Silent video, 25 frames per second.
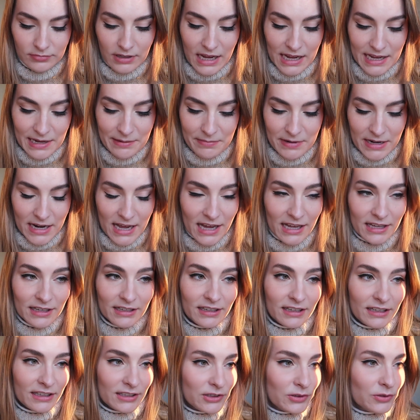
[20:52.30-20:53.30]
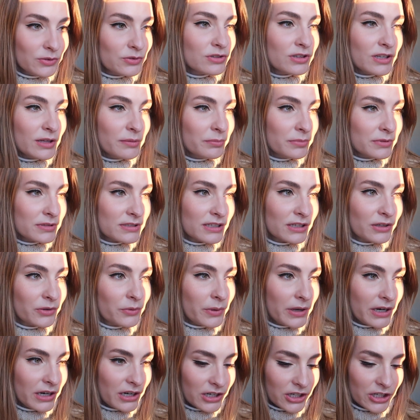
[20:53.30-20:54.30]
I am not a huge lipstick
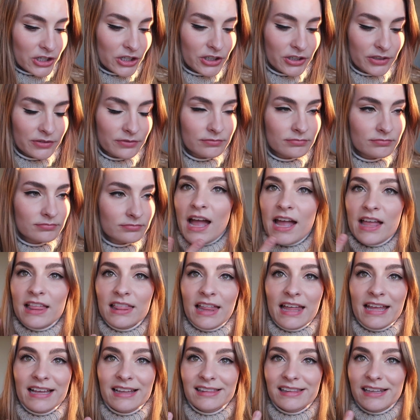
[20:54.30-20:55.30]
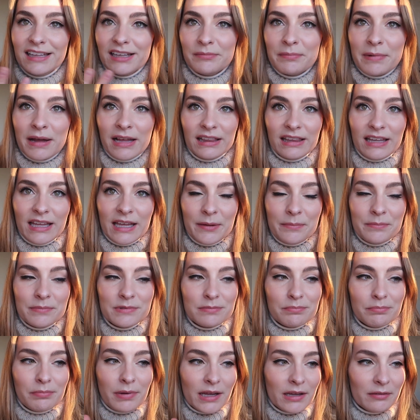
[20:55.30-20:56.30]
wearer. I like lick my
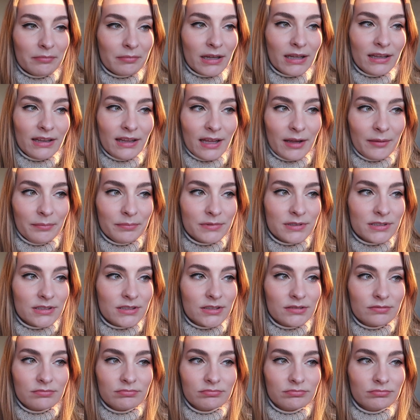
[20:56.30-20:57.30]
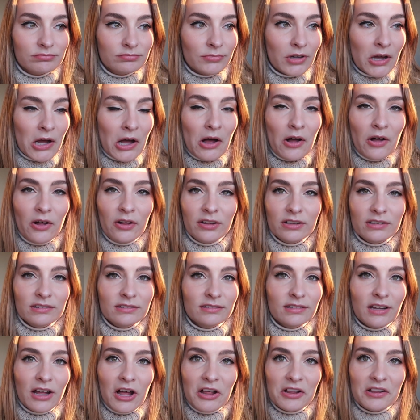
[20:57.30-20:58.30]
lips, bite my lips,
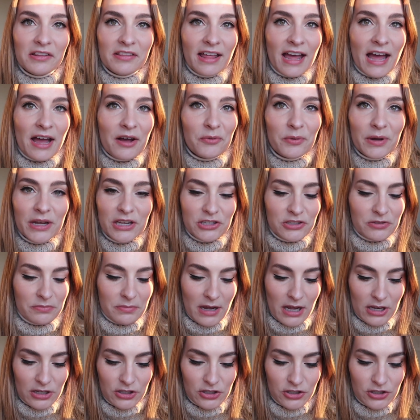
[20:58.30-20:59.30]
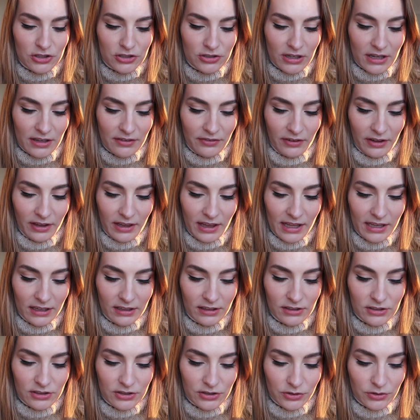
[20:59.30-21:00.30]
all, all of that way too much, I feel
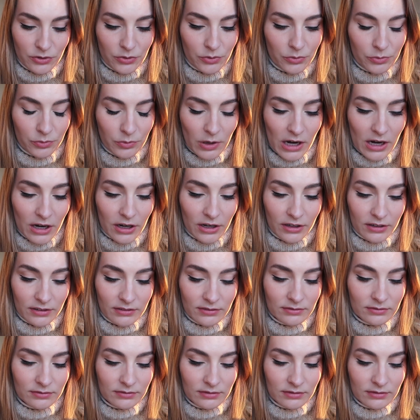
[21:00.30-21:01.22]
like, to wear